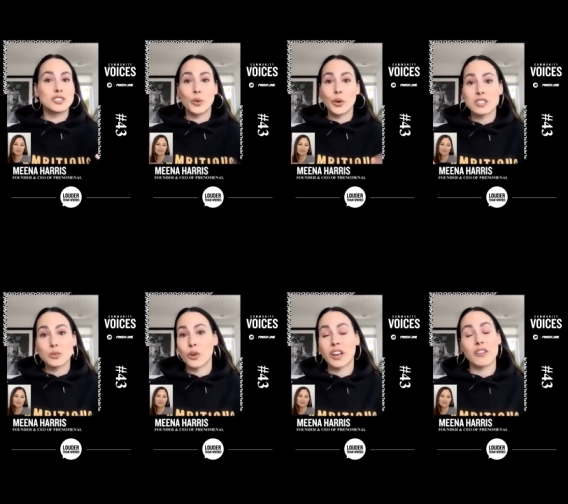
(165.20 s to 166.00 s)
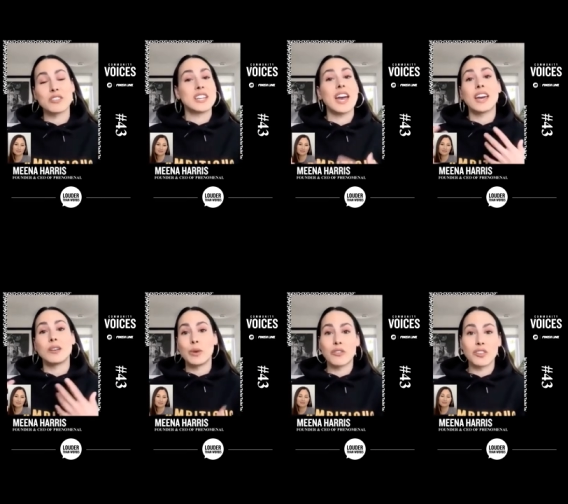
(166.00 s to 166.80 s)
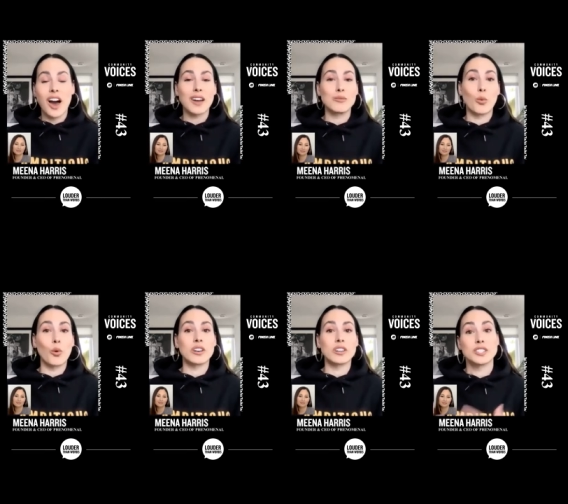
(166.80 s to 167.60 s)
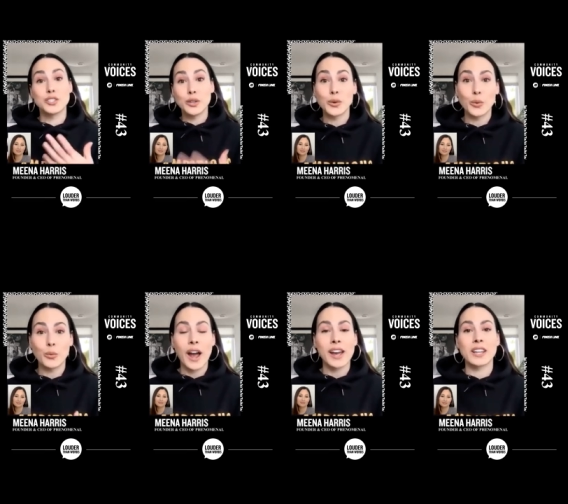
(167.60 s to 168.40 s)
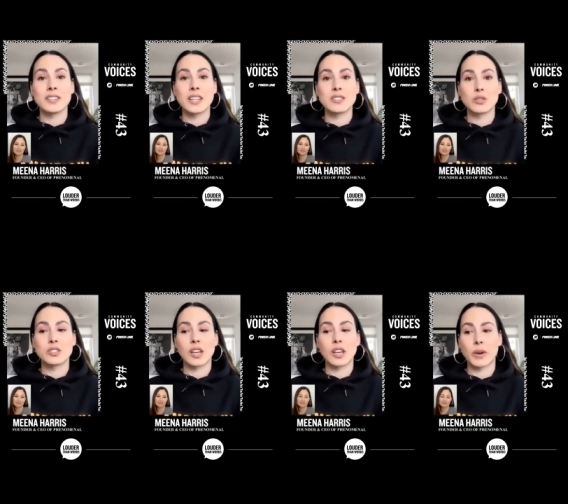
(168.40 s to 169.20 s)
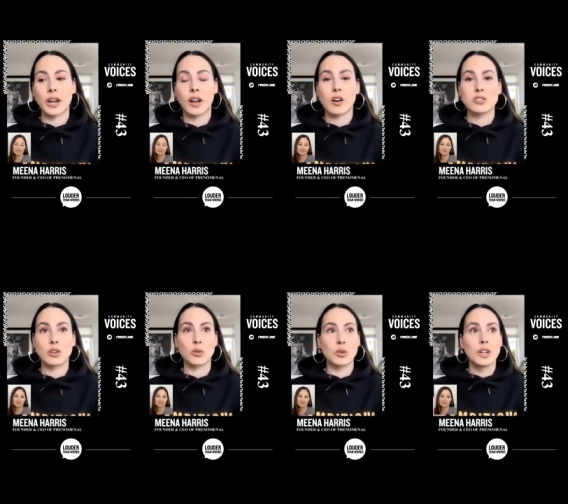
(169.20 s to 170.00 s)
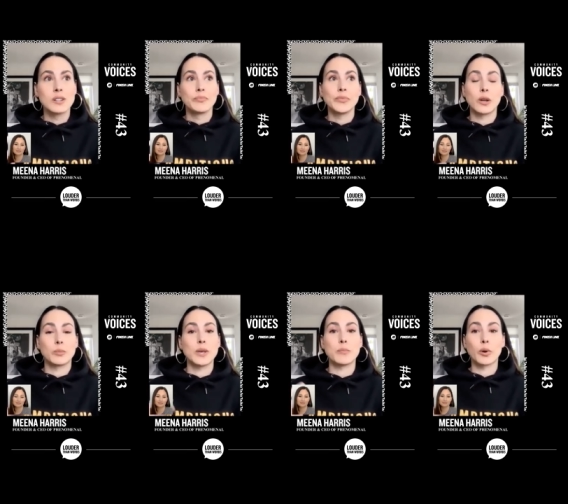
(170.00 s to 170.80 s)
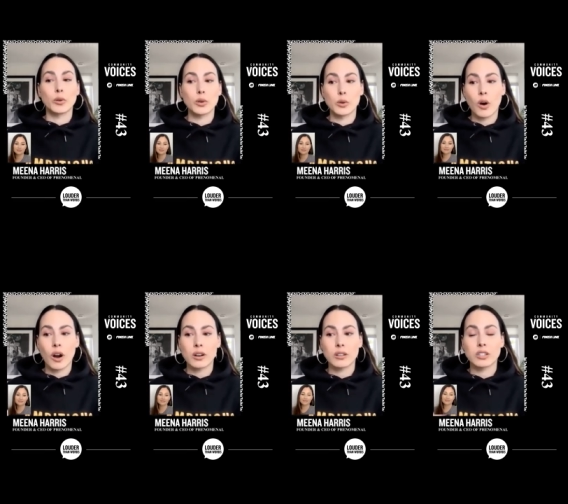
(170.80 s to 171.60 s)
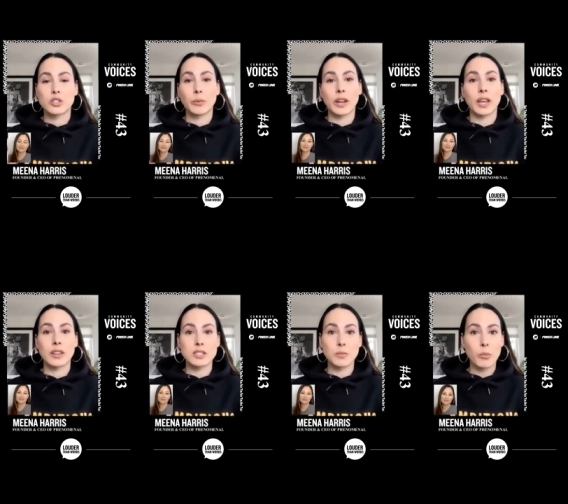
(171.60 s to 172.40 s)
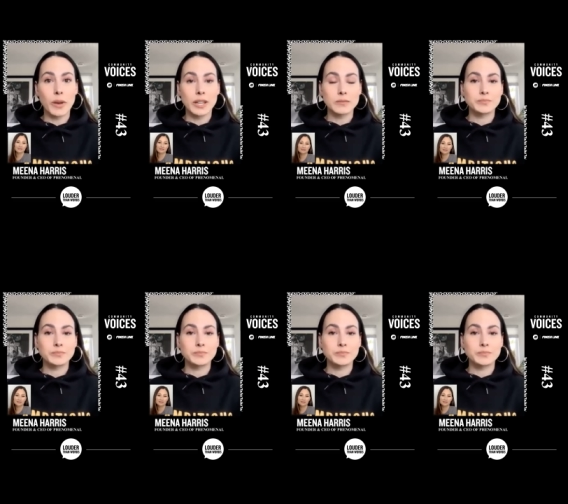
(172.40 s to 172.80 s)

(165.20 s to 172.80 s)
doing this work every day and we have a lot more to do, right? And, and so celebrating also, you know, people who are contributing in this moment